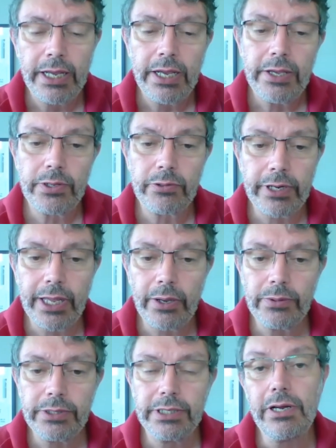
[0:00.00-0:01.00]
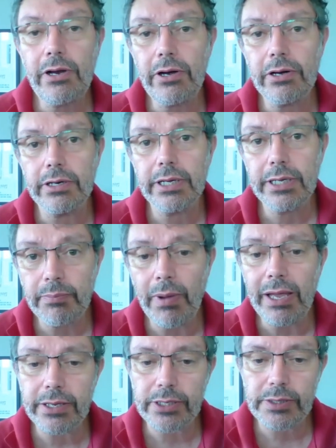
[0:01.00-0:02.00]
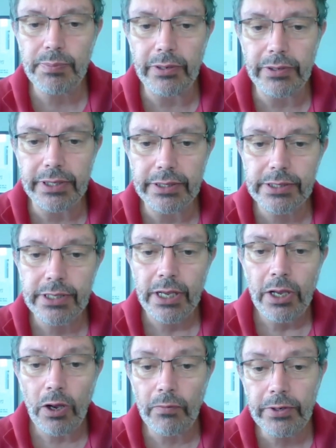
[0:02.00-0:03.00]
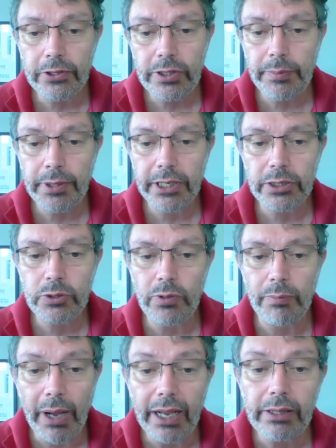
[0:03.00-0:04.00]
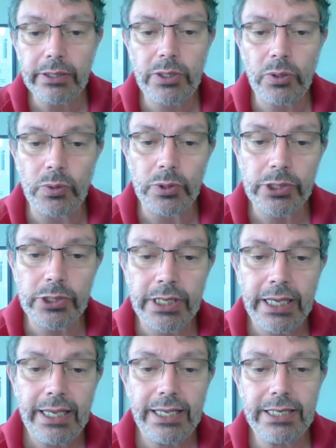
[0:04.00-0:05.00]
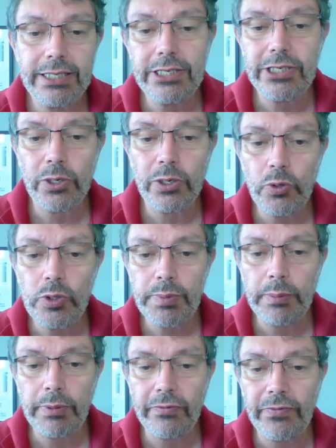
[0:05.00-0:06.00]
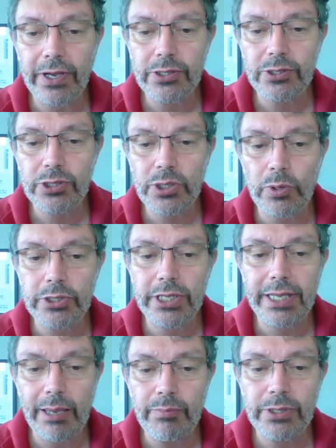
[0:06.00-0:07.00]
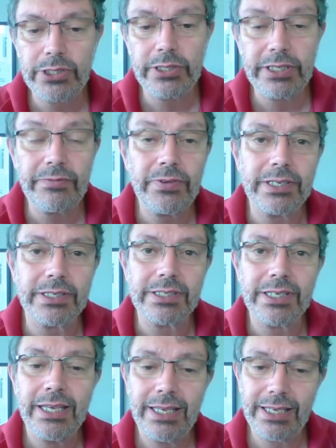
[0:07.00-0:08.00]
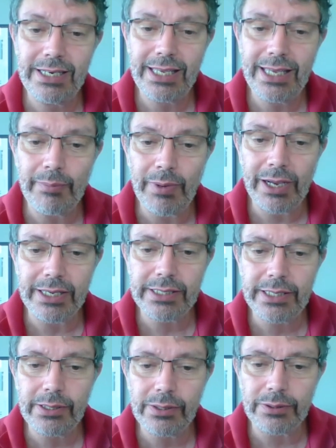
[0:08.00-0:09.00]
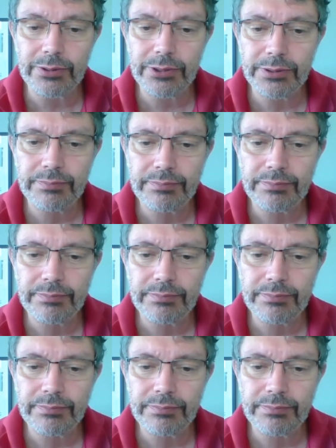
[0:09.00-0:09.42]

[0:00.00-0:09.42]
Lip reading: that recounted her and my experience of contributing to a pilot course in teaching USP professors towards the Cambridge Certificate in EMI skills.